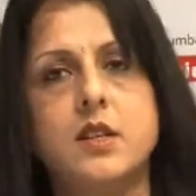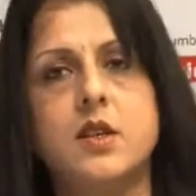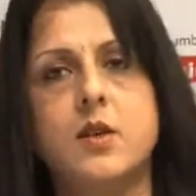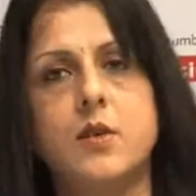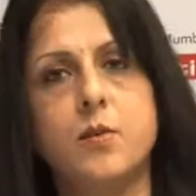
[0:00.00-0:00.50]

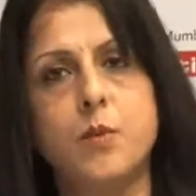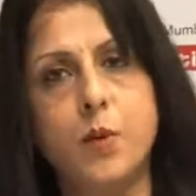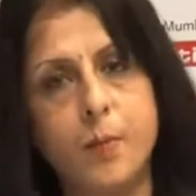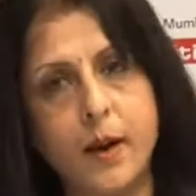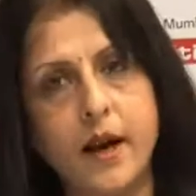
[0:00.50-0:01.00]

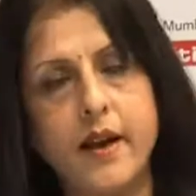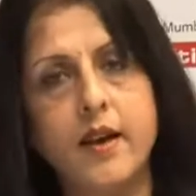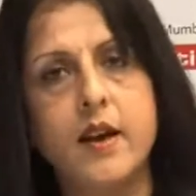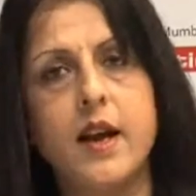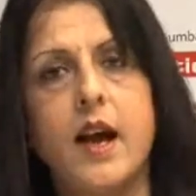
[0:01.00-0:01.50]
Mumbai
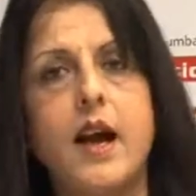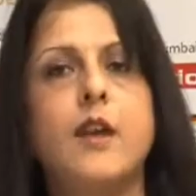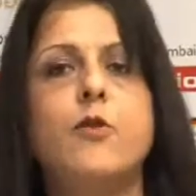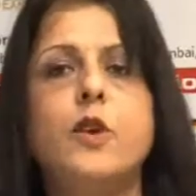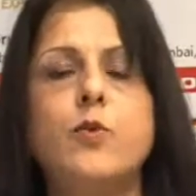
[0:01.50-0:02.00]
and
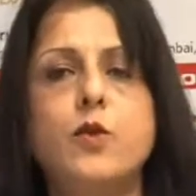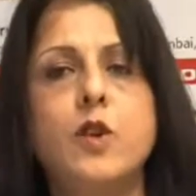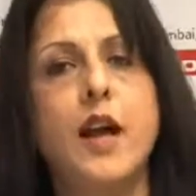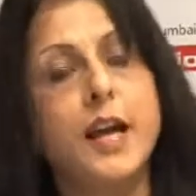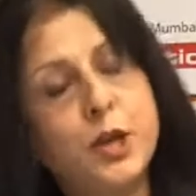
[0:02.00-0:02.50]
we would
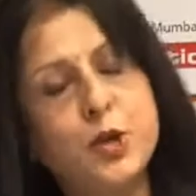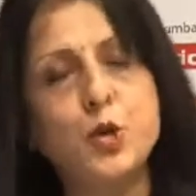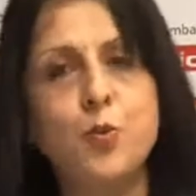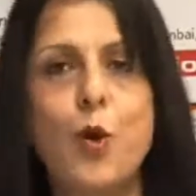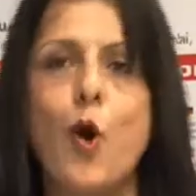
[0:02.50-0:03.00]
like you to
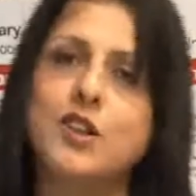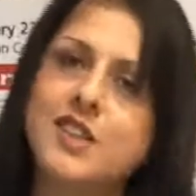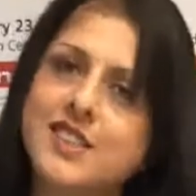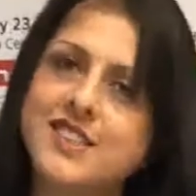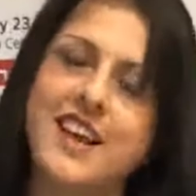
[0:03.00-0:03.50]
block these
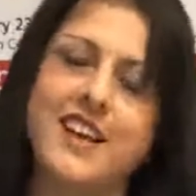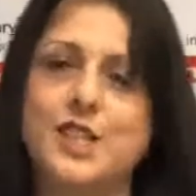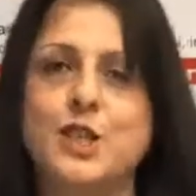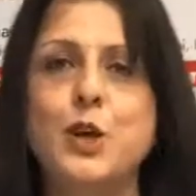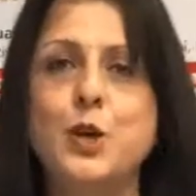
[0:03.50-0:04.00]
dates
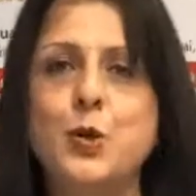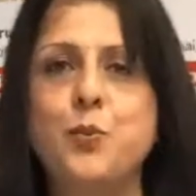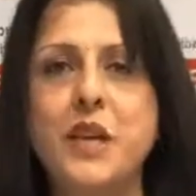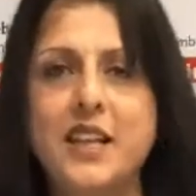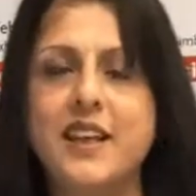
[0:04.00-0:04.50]
to
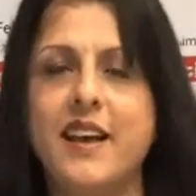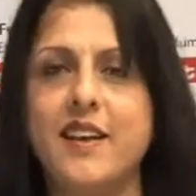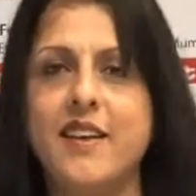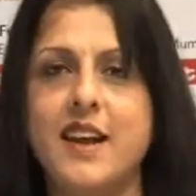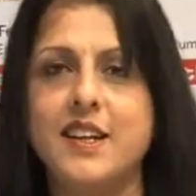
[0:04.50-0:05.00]
be there
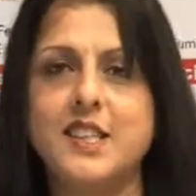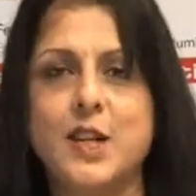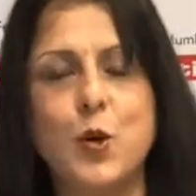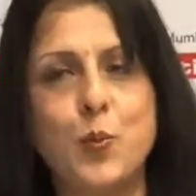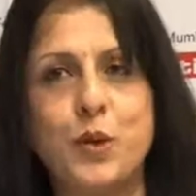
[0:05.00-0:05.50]
and it's an
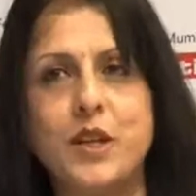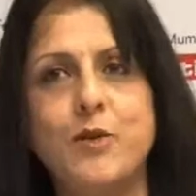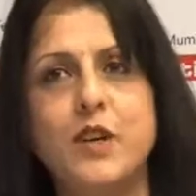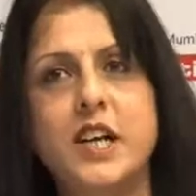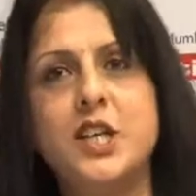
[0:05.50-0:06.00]
open
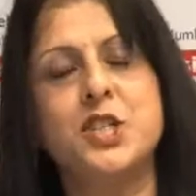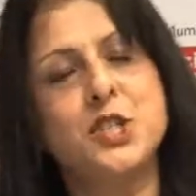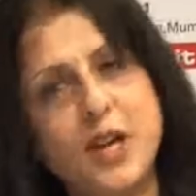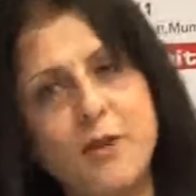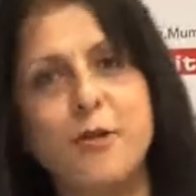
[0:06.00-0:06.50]
invitation to
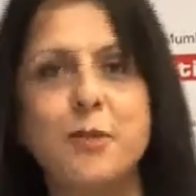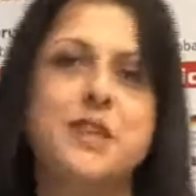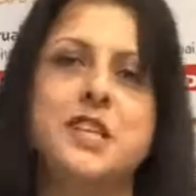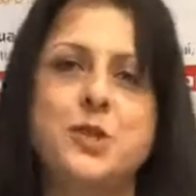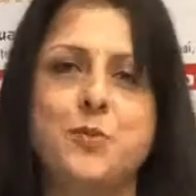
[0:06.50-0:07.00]
everybody
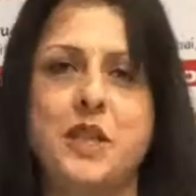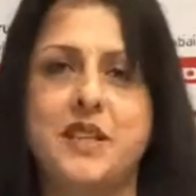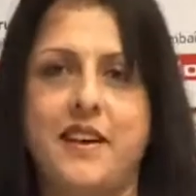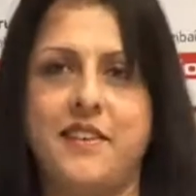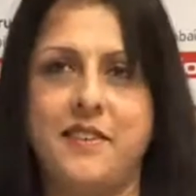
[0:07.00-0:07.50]
to be there.
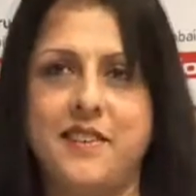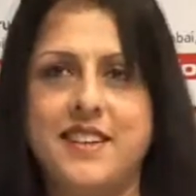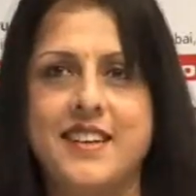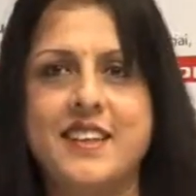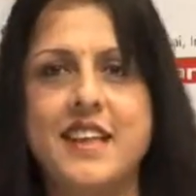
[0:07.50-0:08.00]

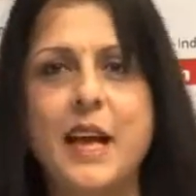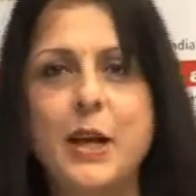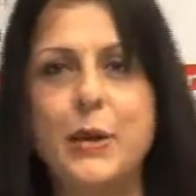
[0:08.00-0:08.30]
Thank you.